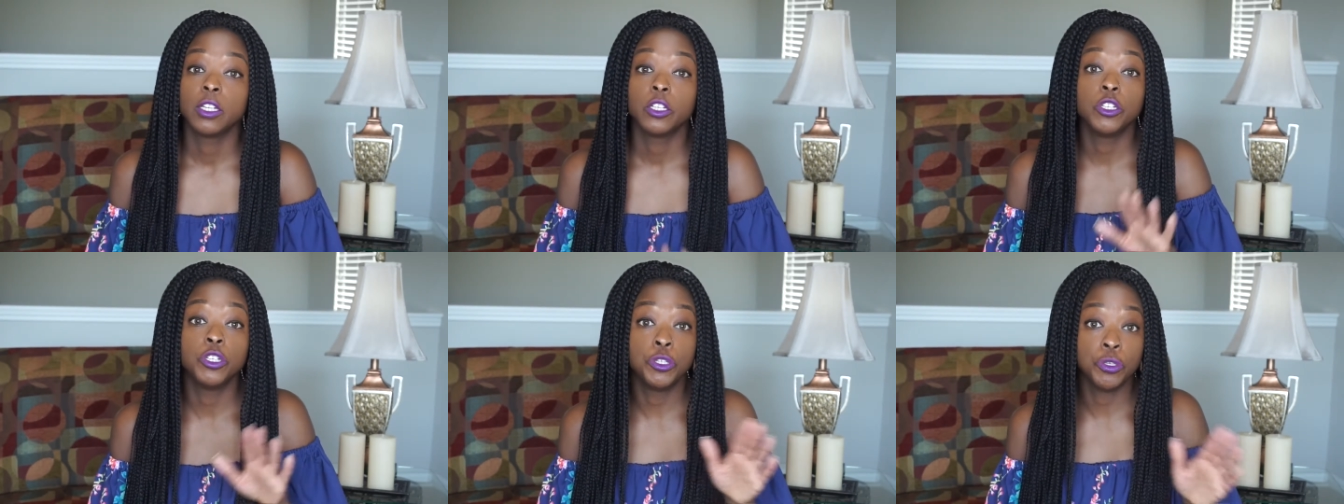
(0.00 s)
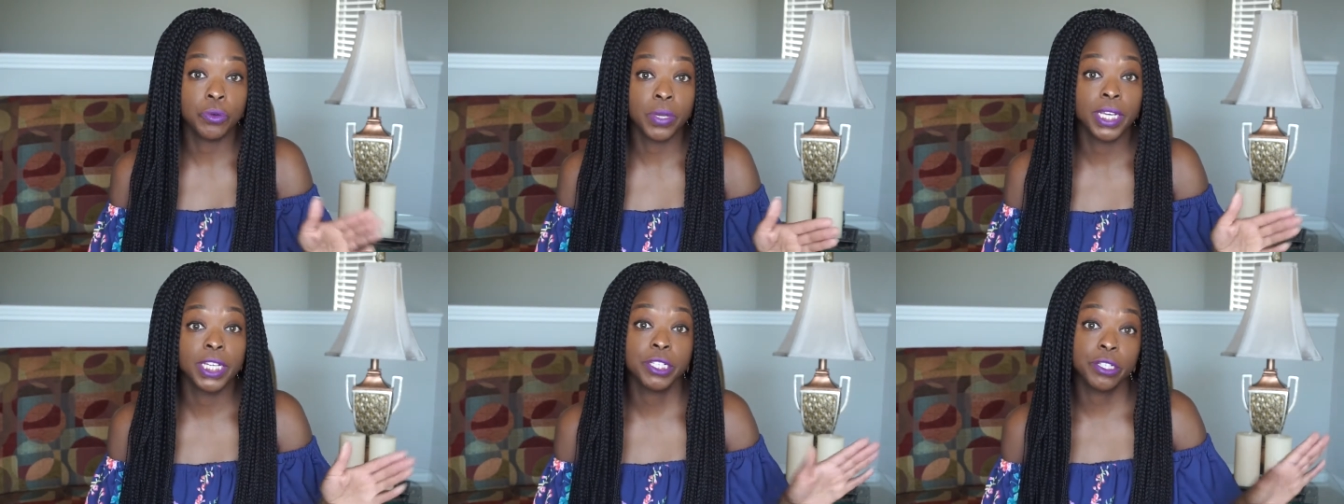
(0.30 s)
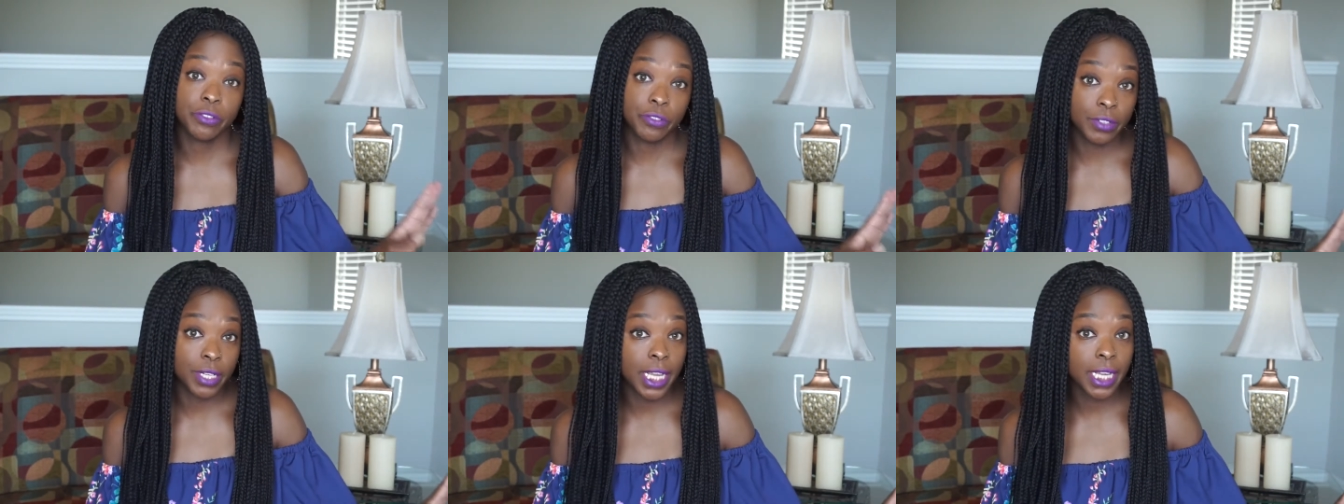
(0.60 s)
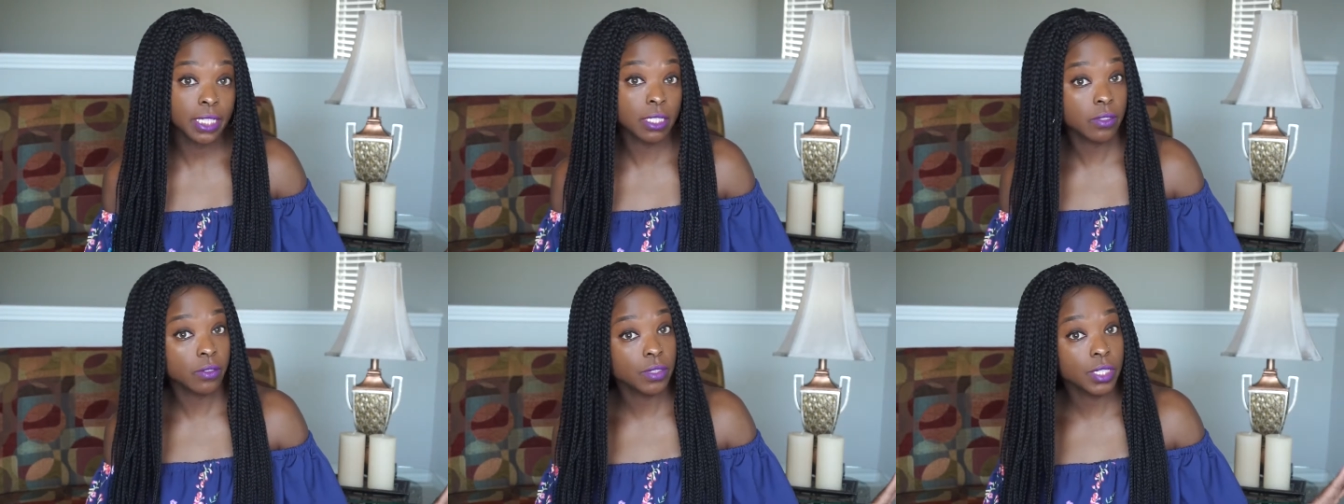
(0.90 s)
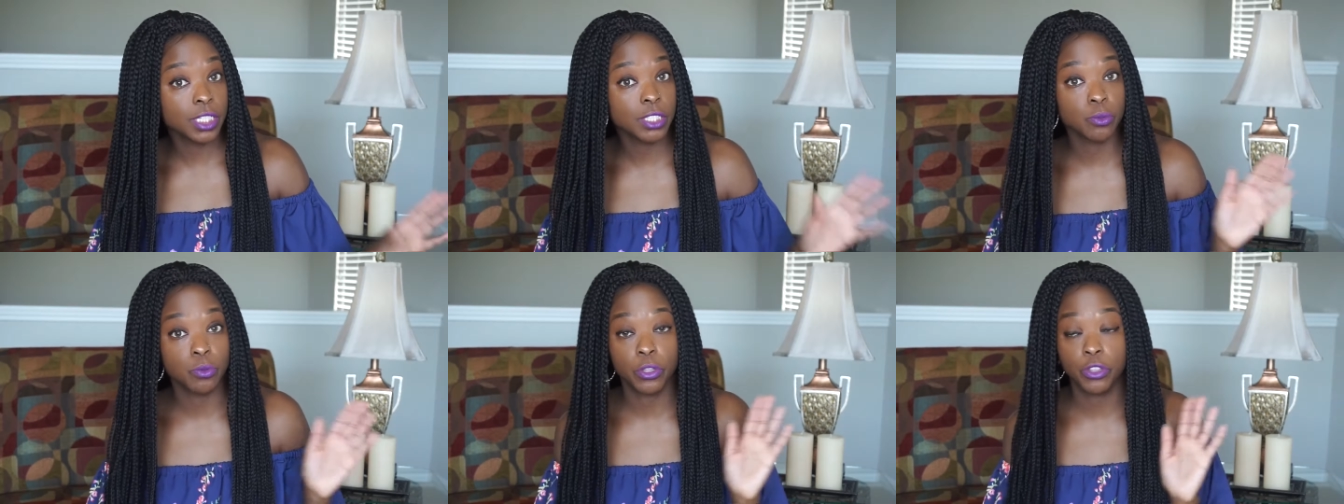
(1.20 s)
doing different
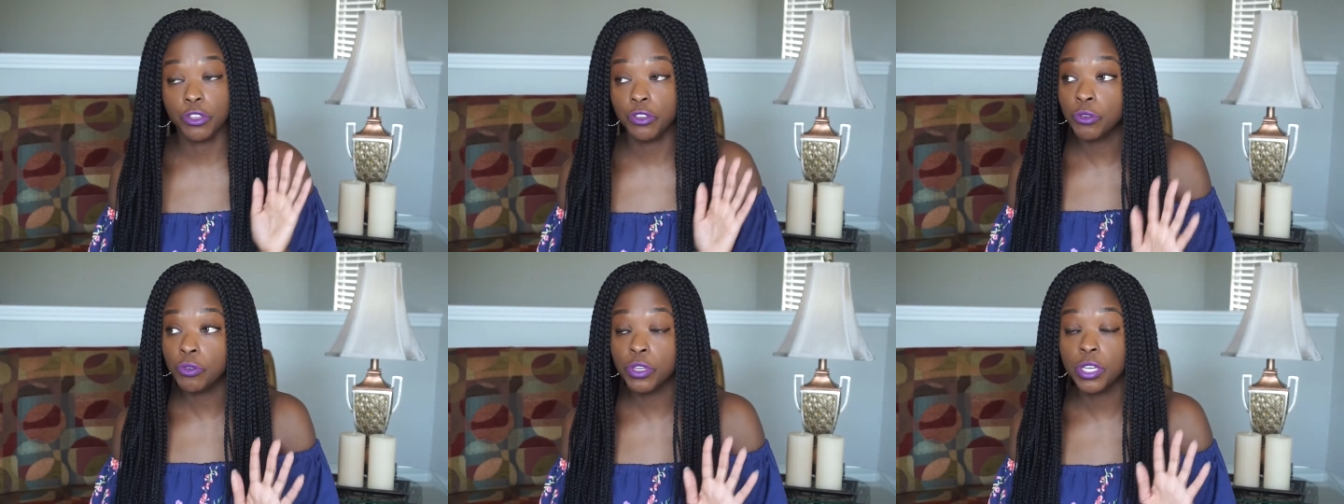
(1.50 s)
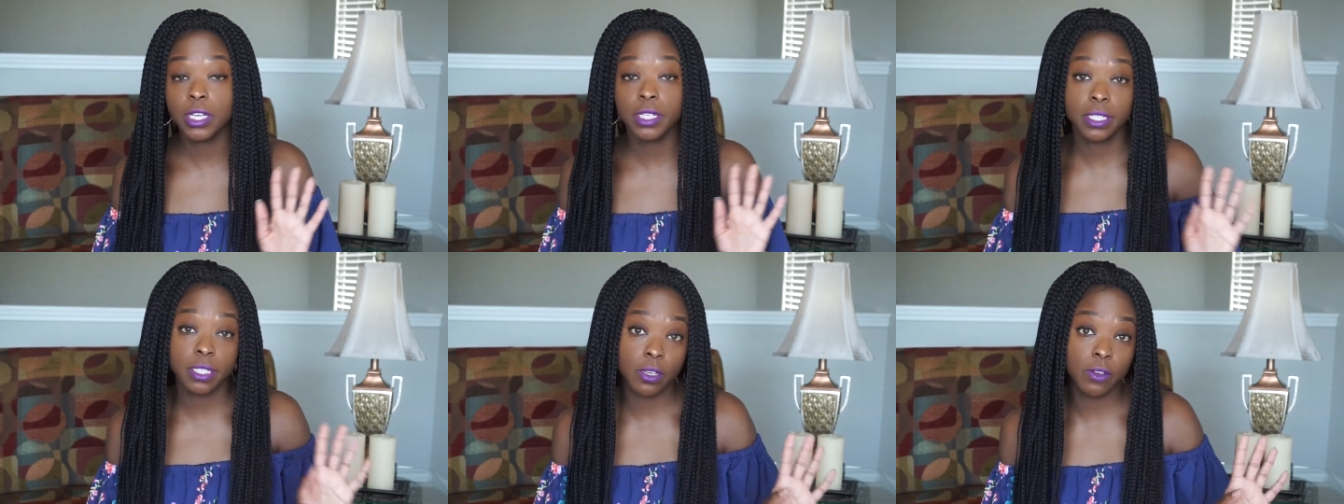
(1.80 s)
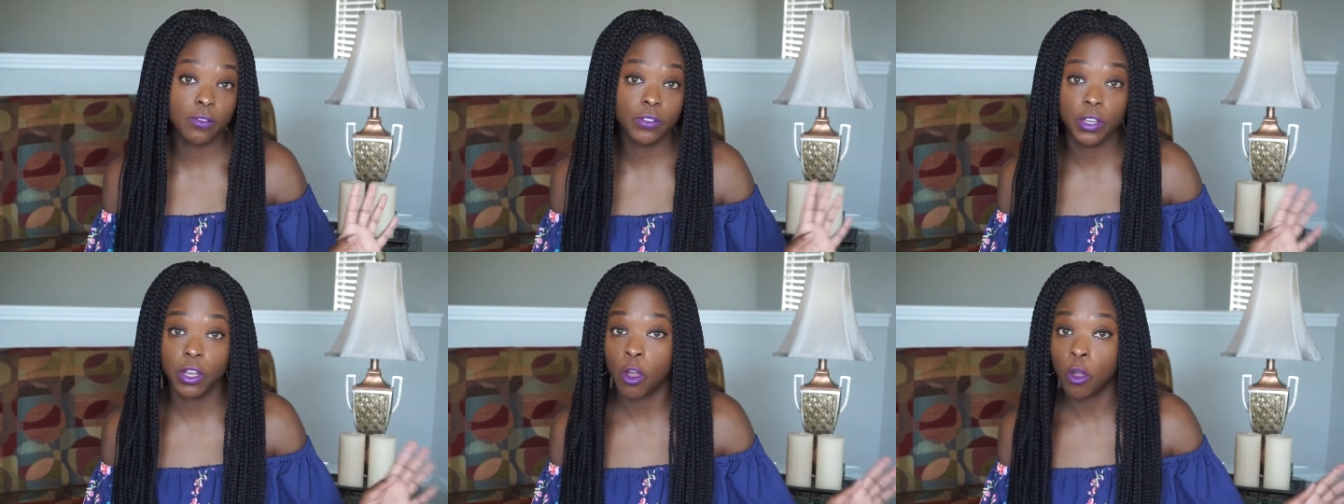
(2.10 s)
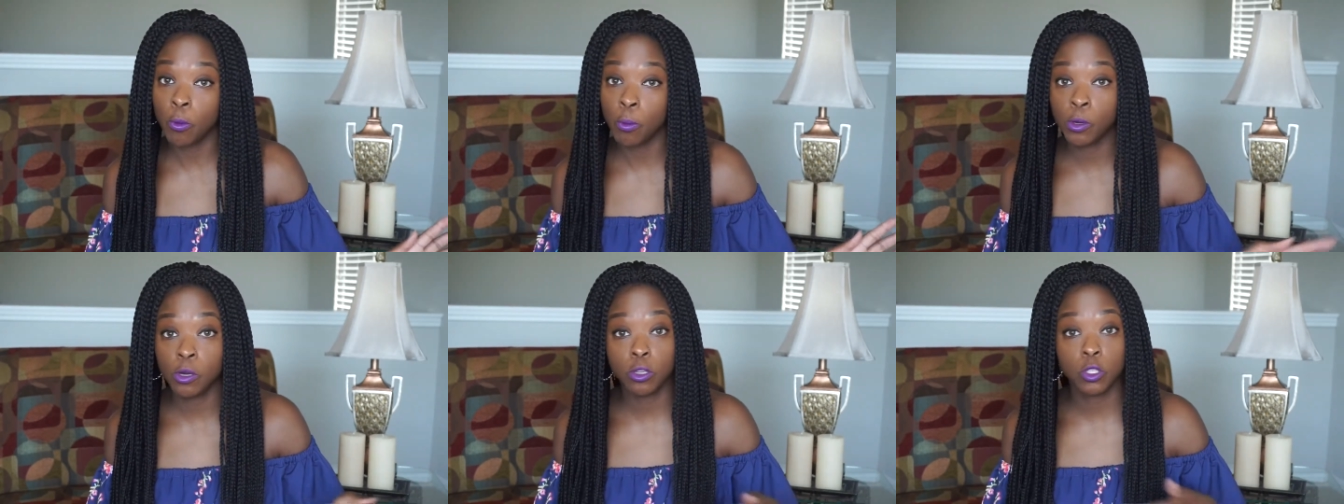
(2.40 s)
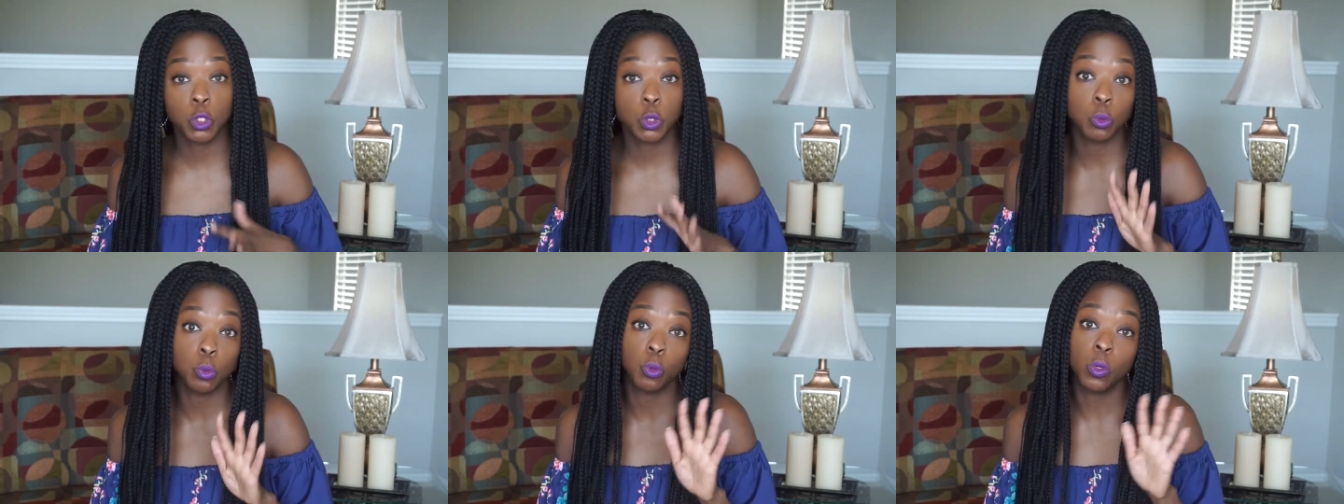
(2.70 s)
activities with you, yourself, your
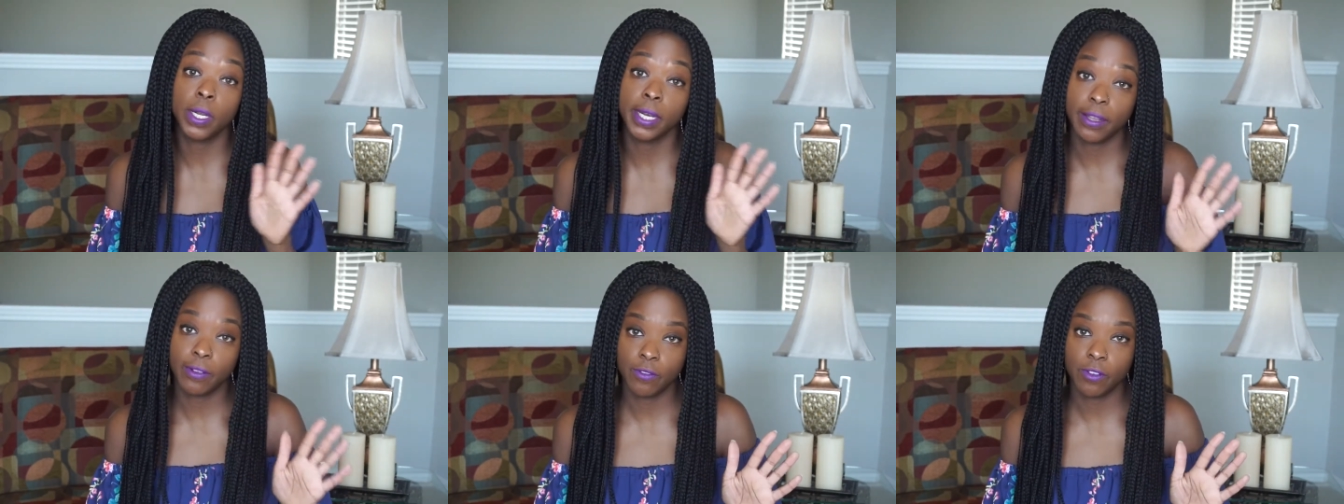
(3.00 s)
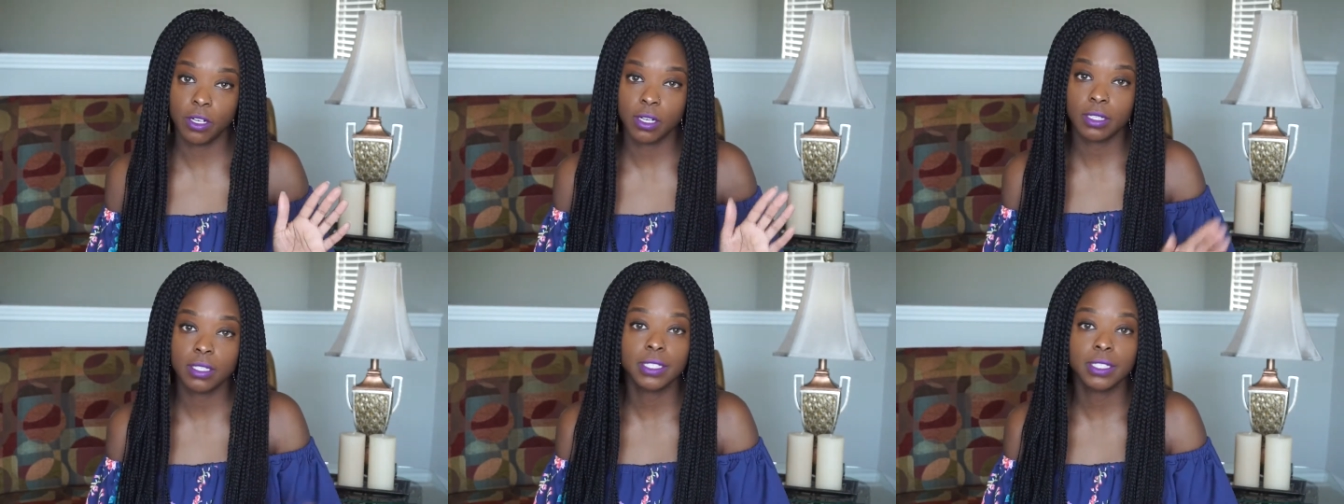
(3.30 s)
homegirls, whatever.